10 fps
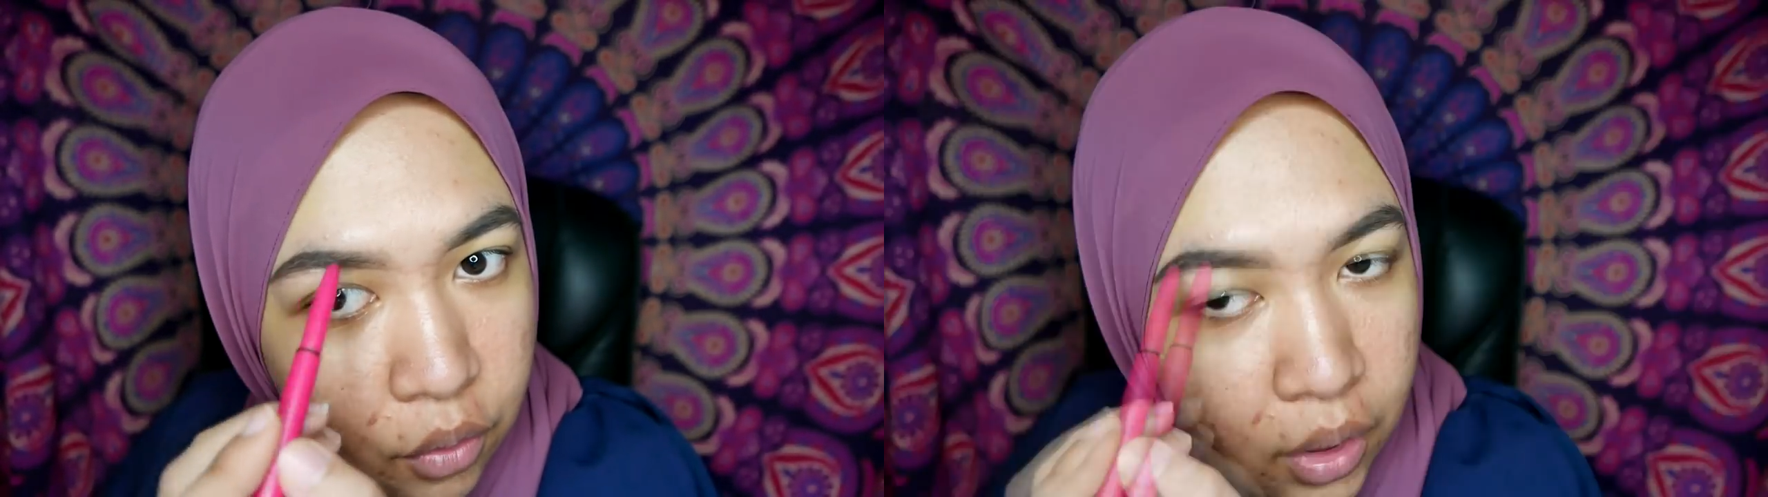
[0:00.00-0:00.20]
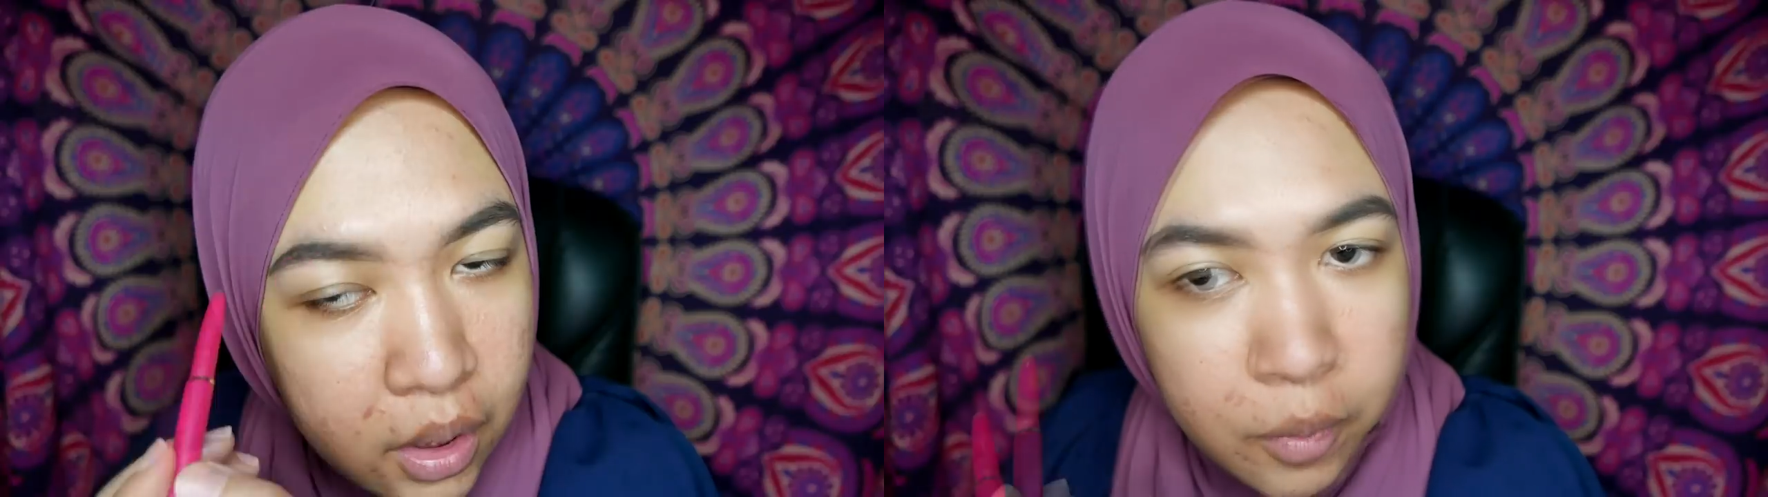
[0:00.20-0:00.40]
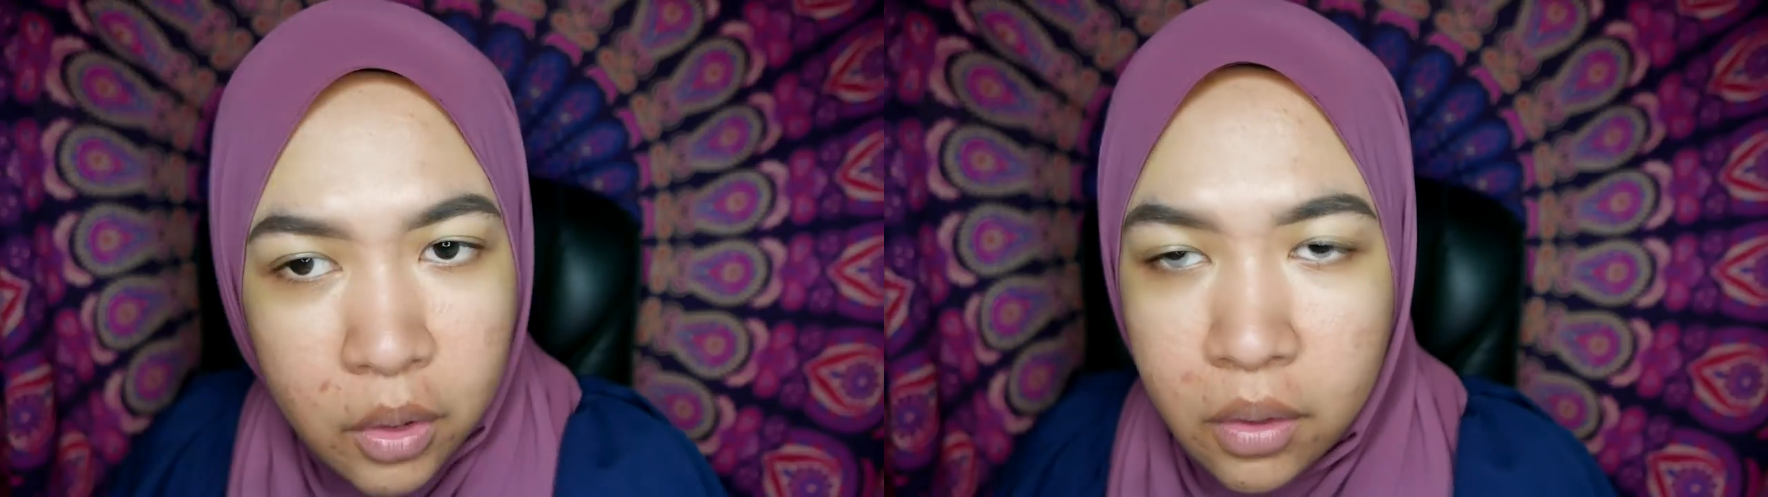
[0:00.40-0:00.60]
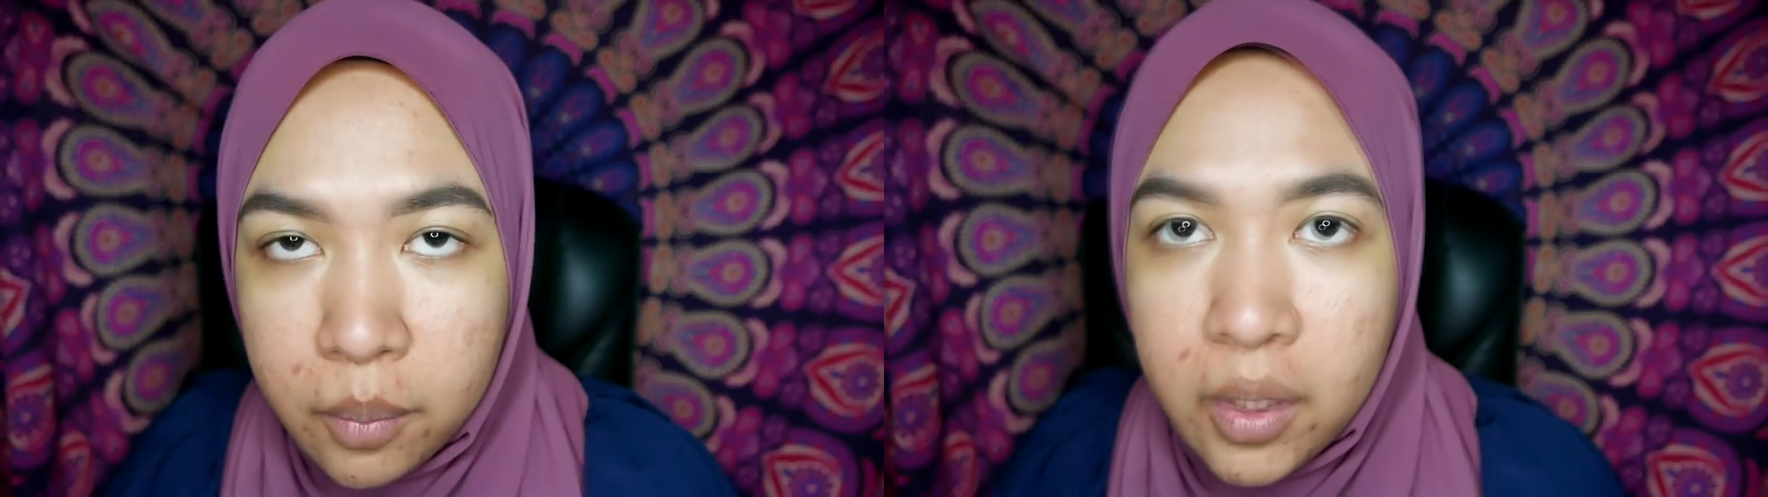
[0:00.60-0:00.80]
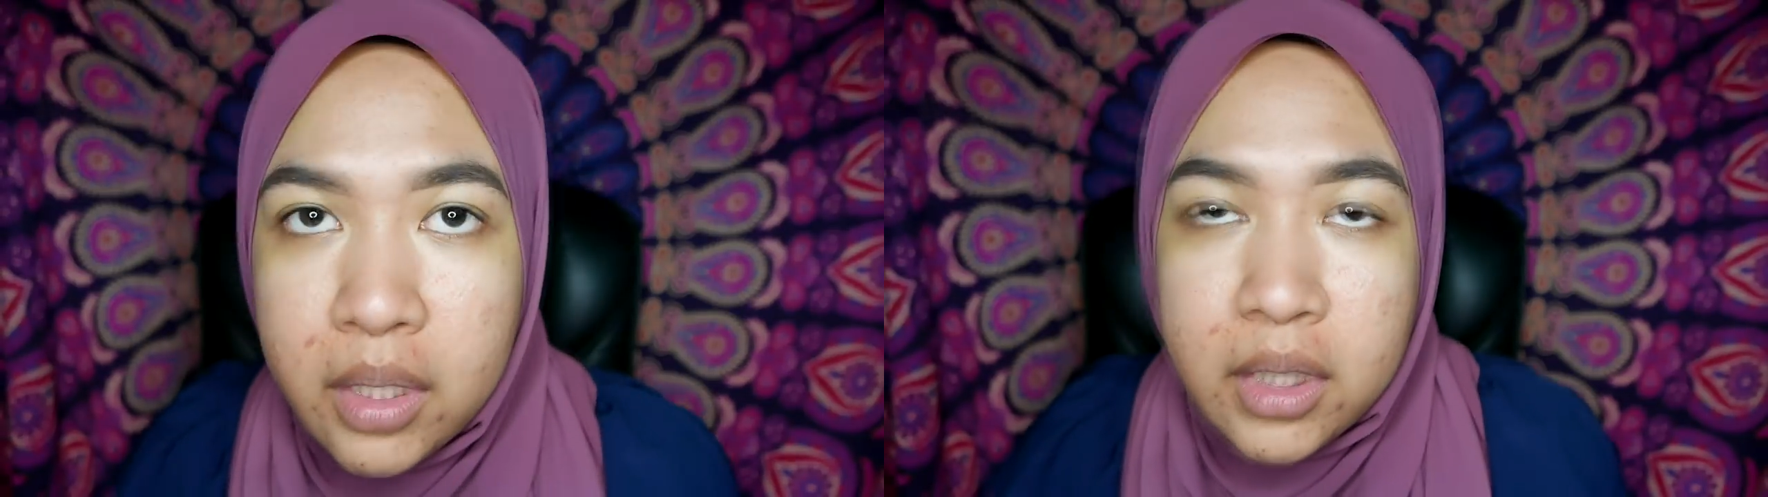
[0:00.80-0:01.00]
to keep on
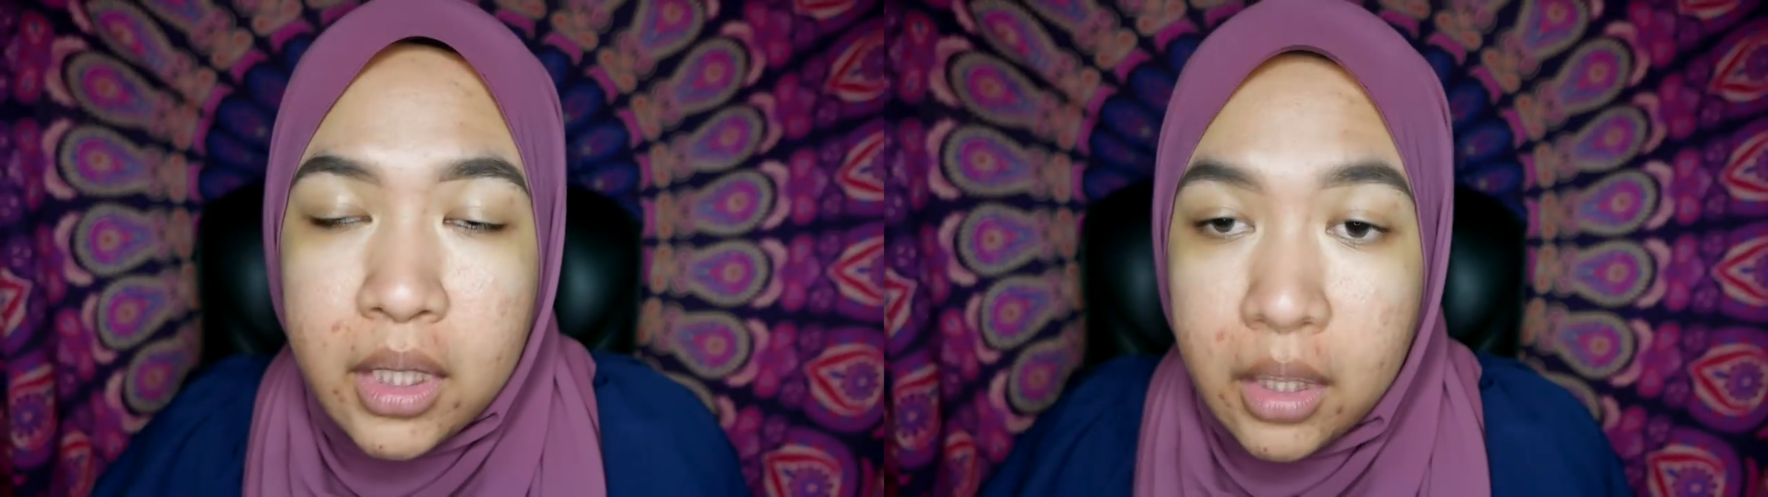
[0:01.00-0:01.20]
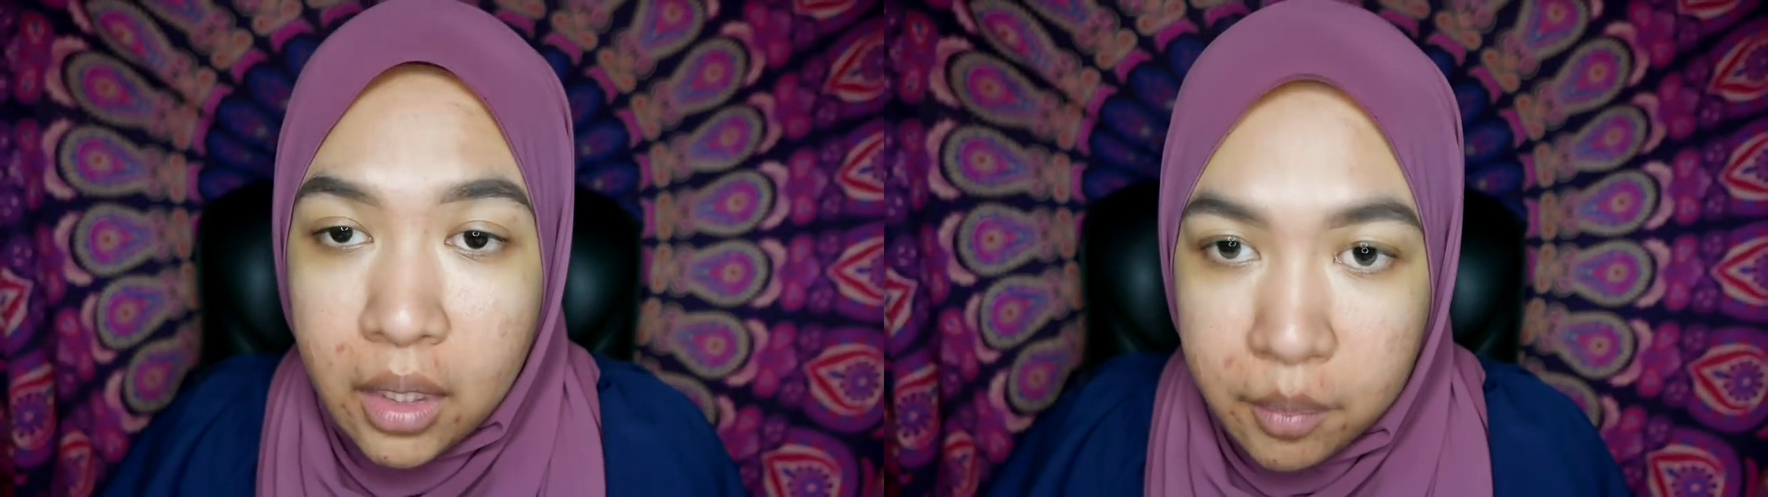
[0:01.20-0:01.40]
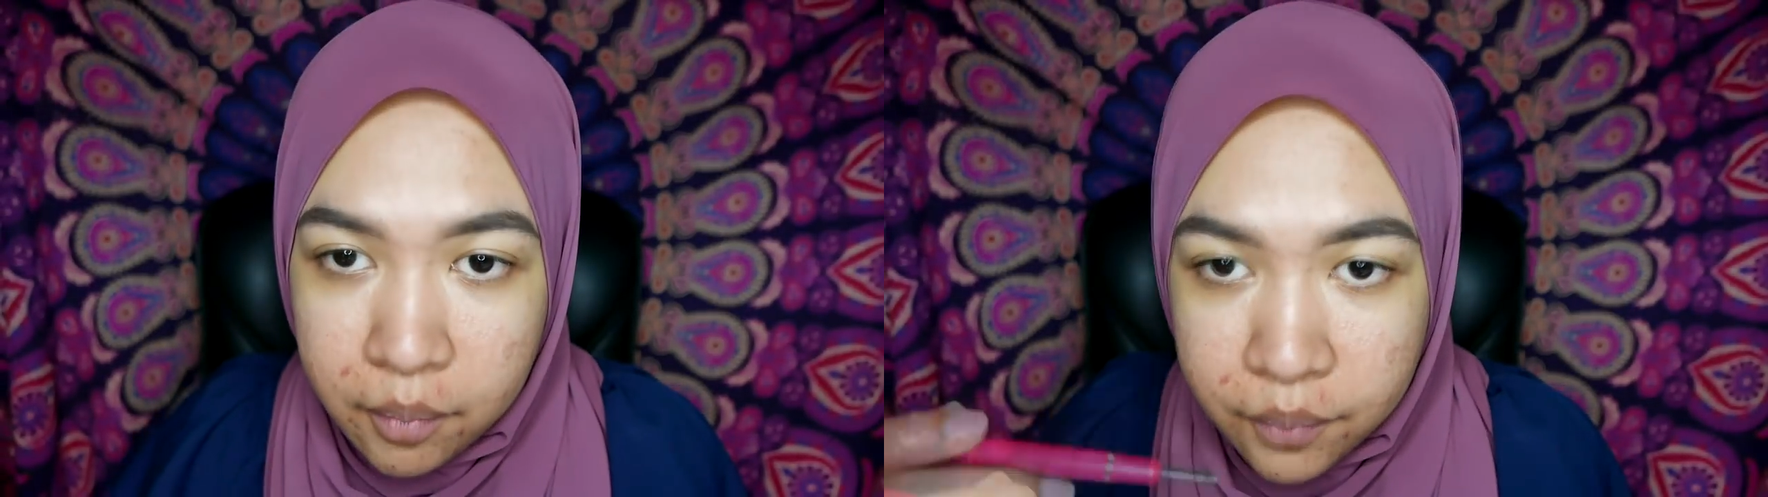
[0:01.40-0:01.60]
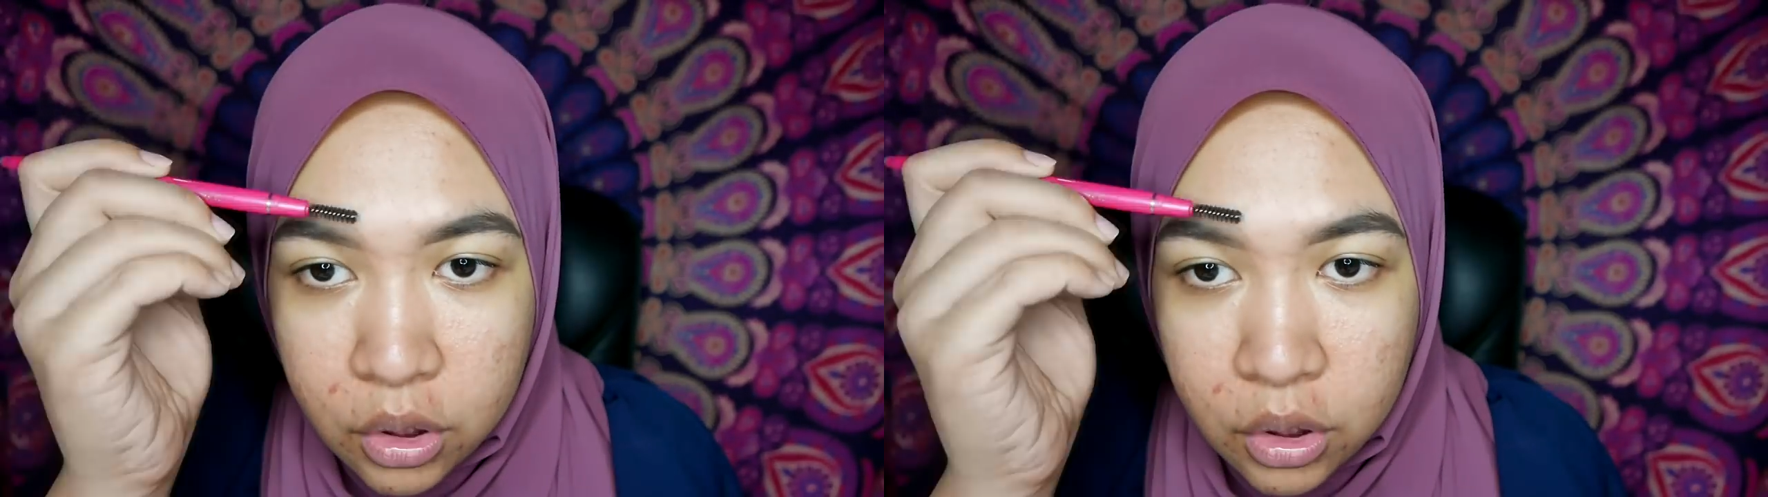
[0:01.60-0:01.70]
replenishing them.